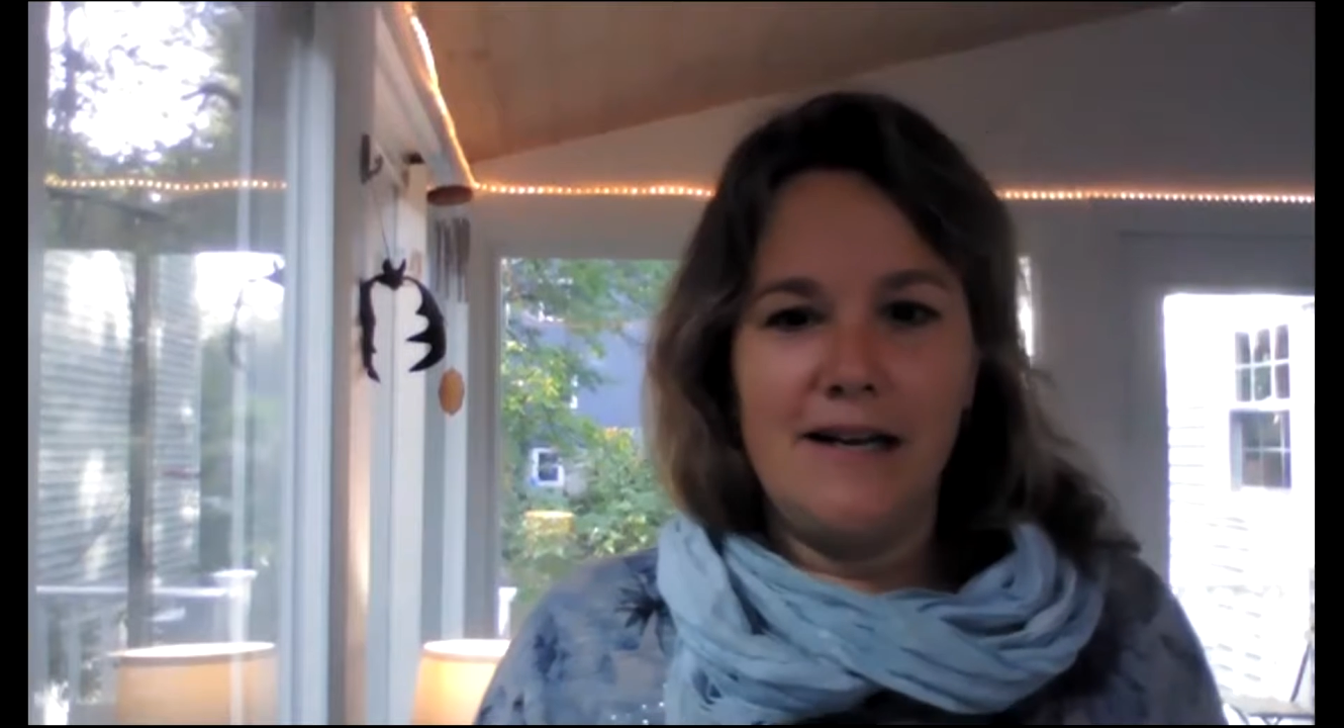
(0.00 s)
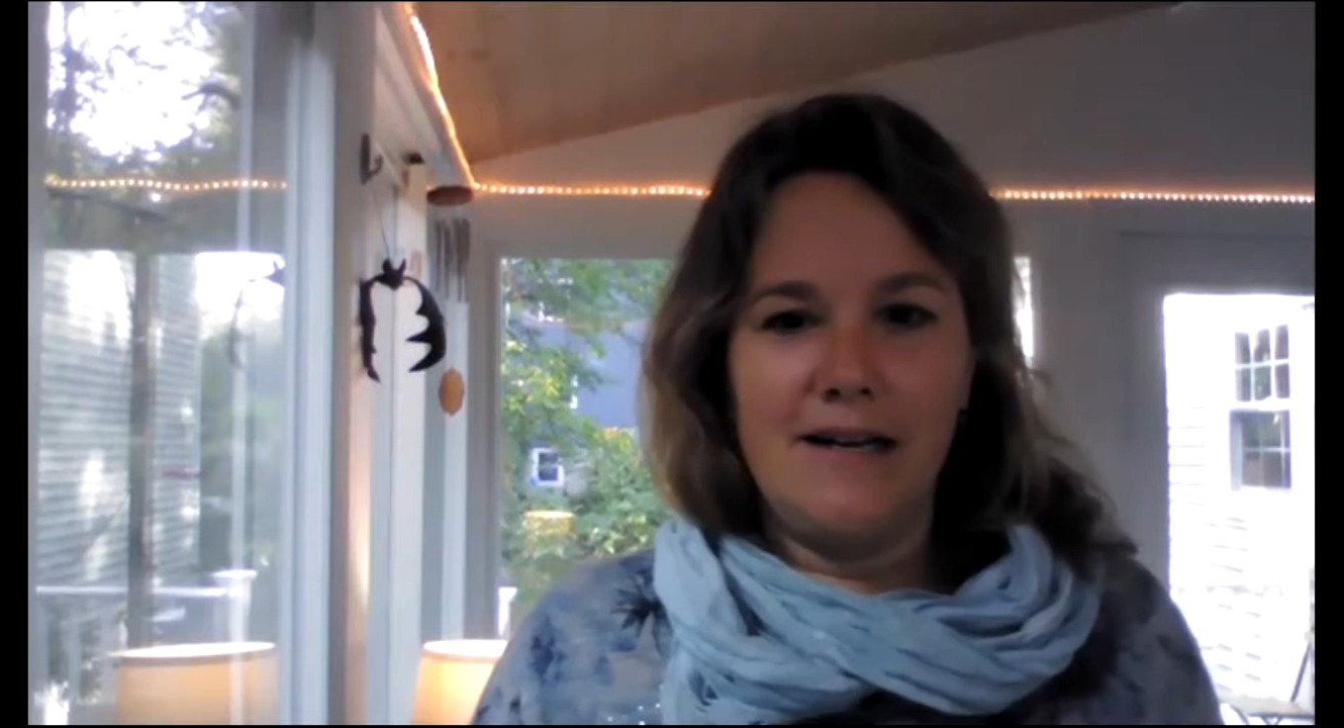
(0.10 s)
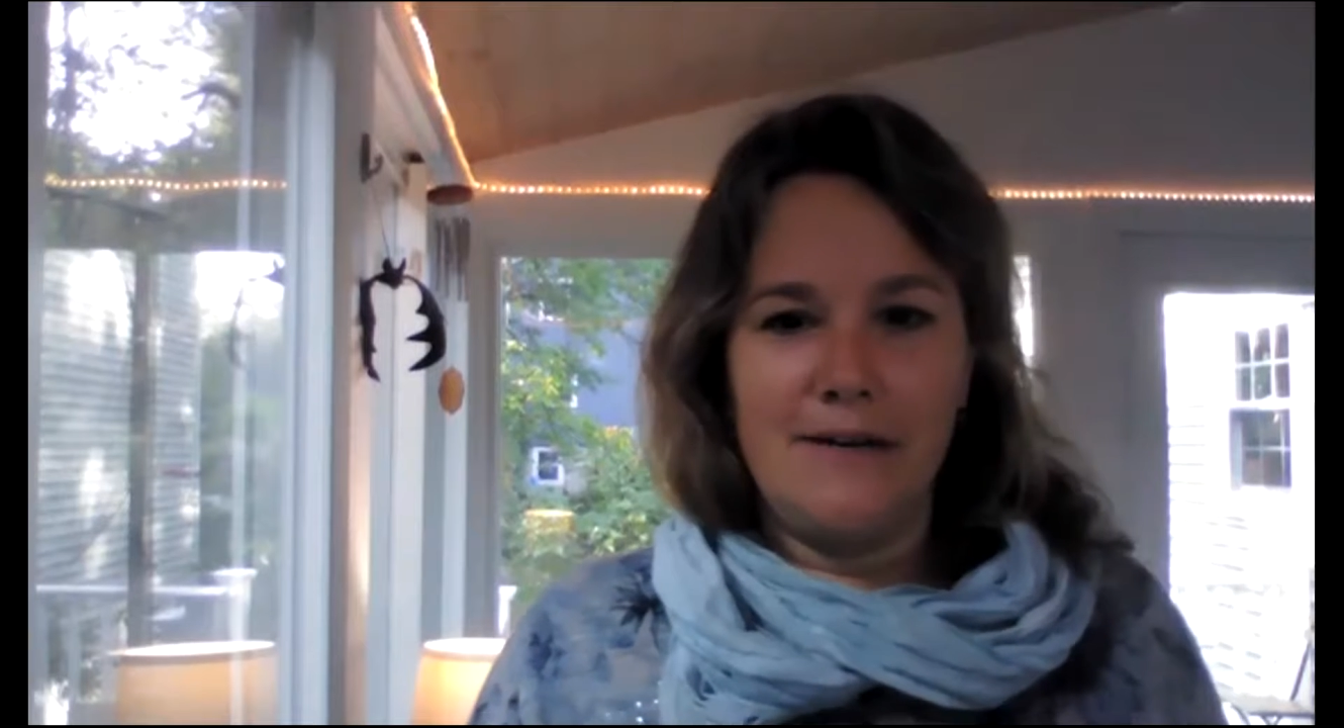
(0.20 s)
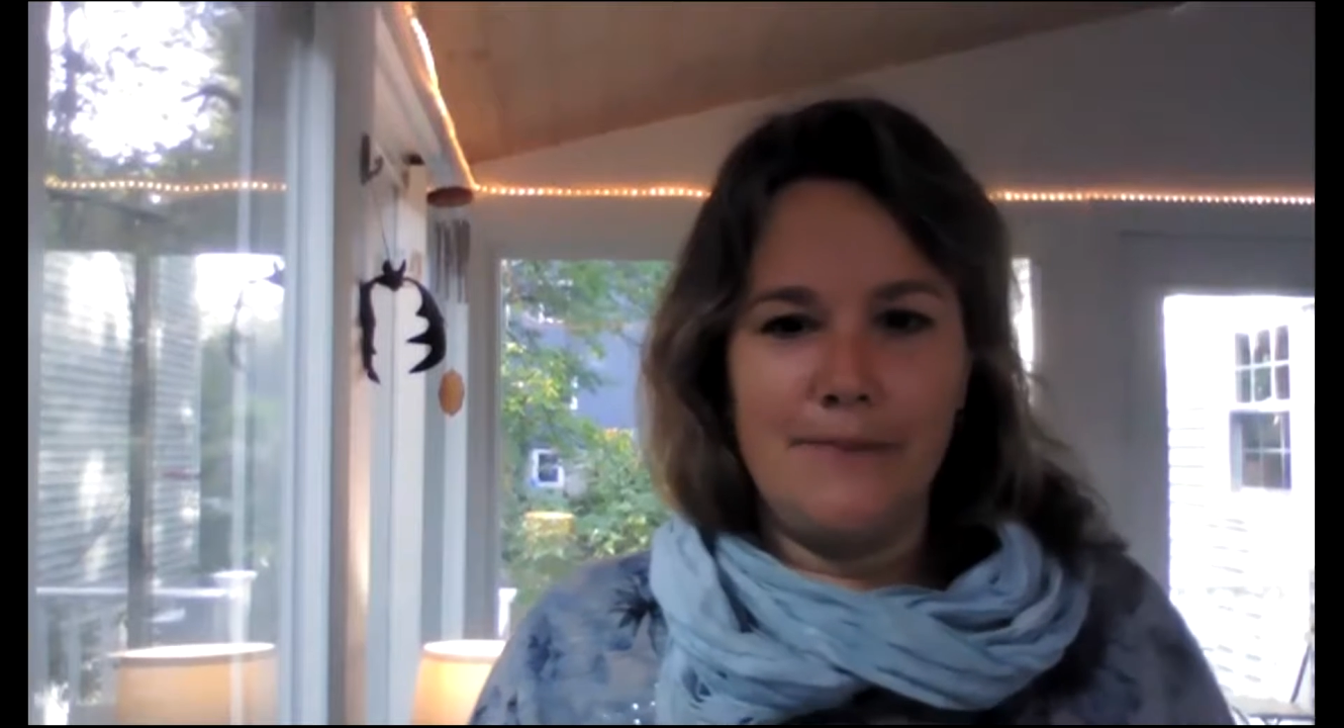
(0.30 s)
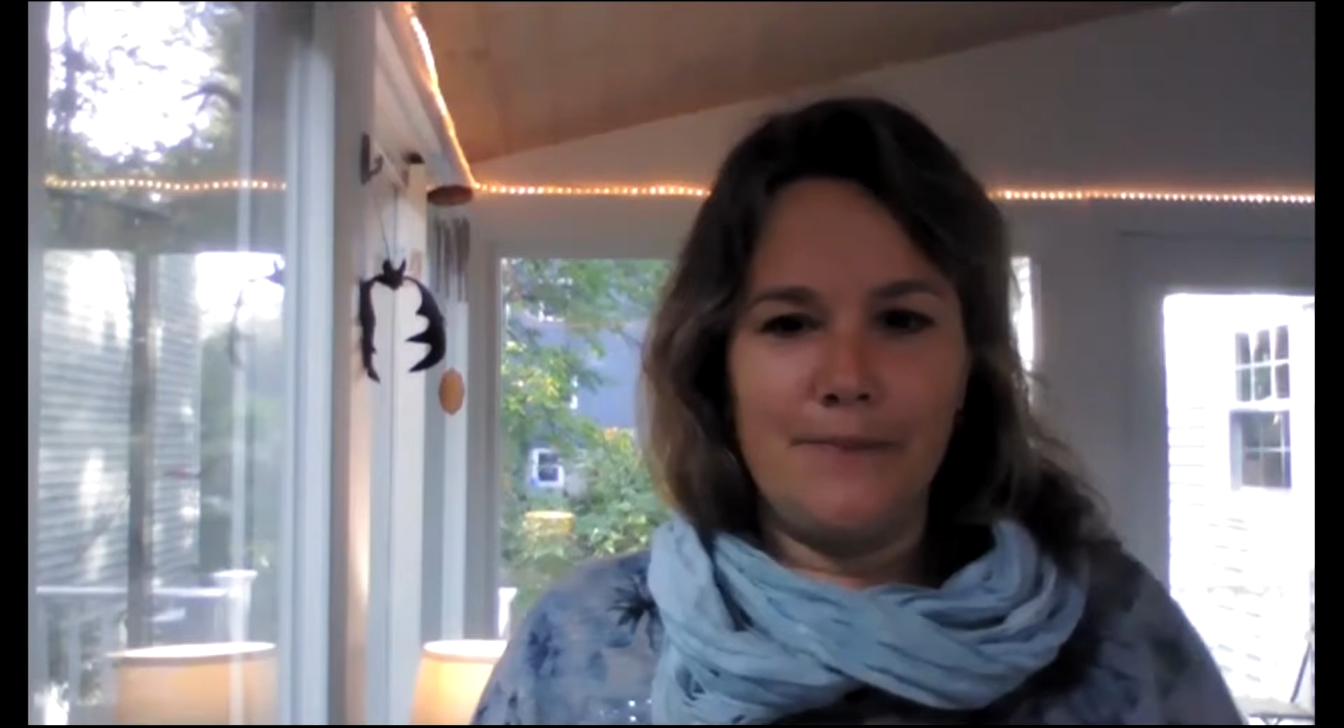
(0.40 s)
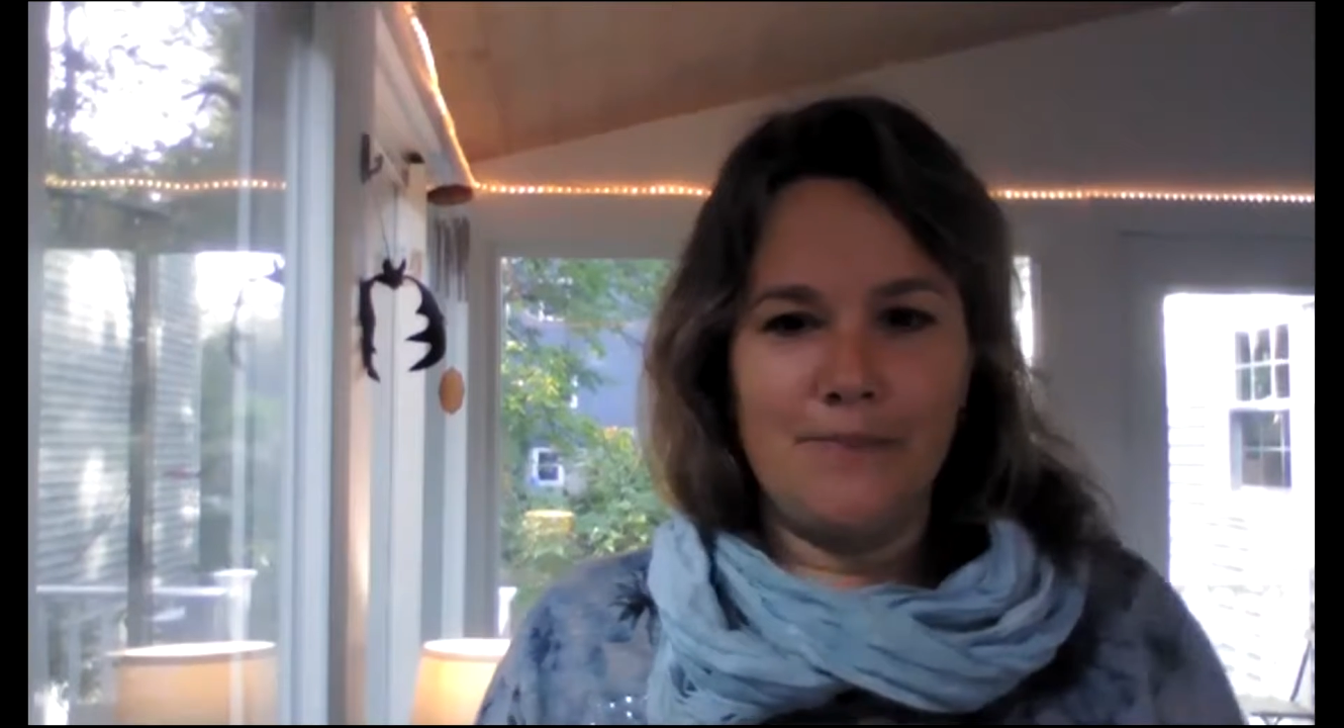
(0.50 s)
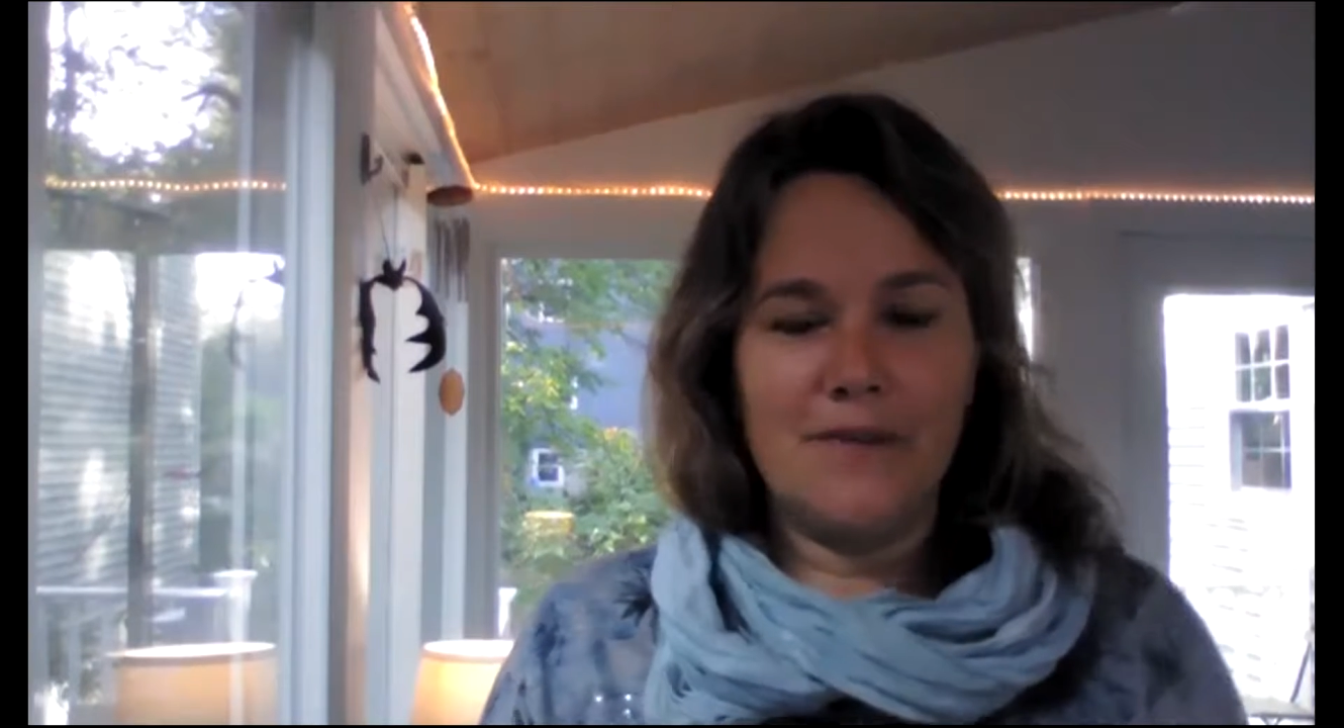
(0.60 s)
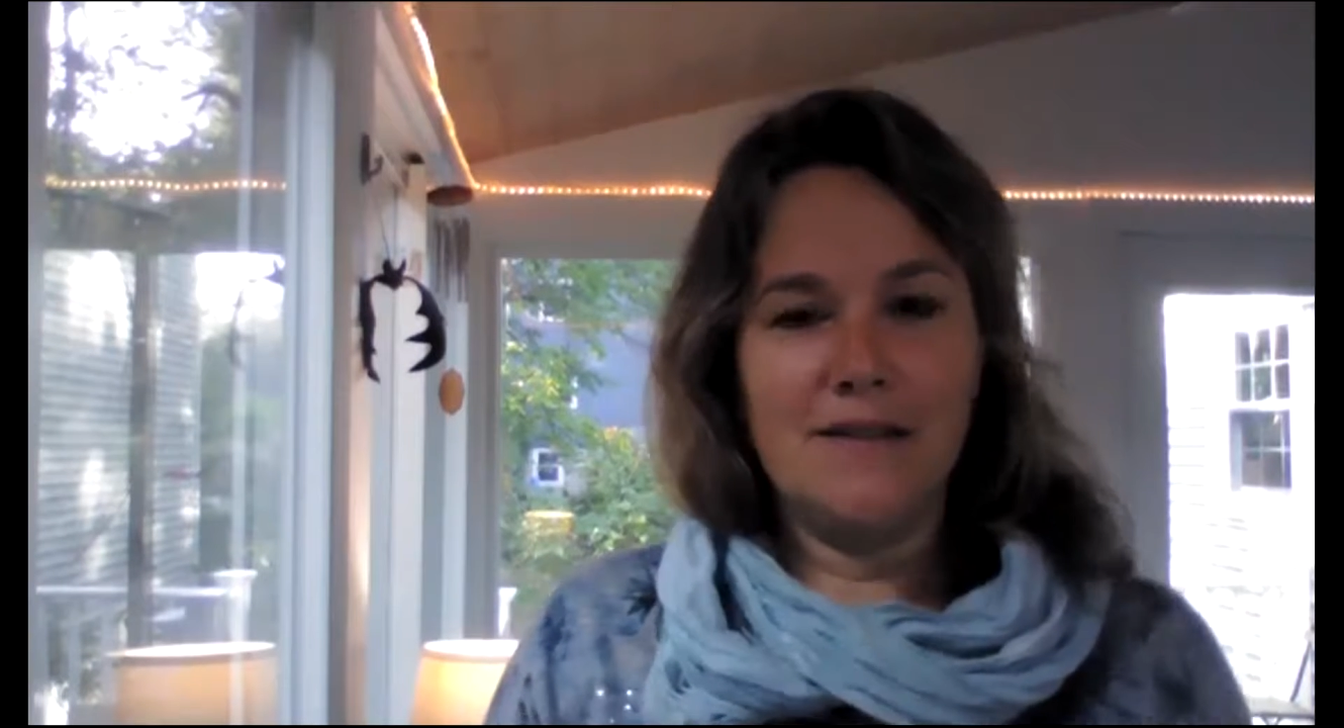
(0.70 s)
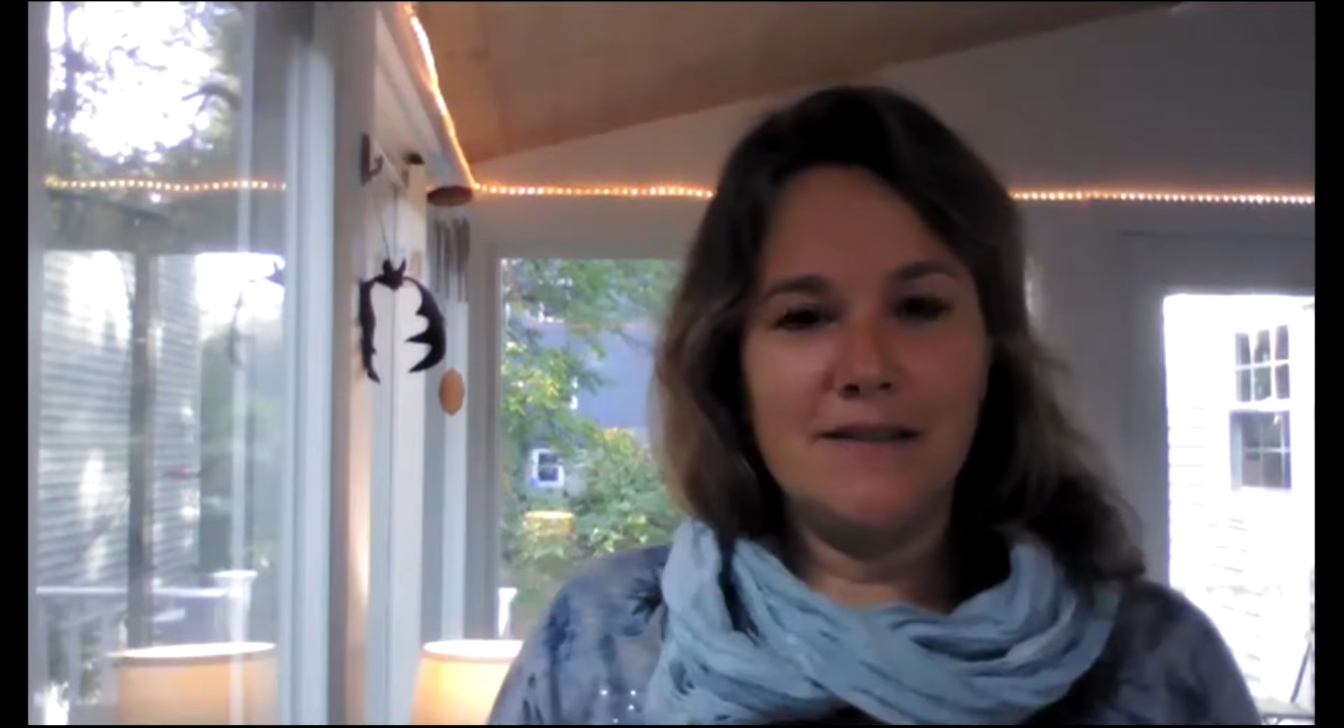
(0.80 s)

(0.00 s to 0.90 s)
Um,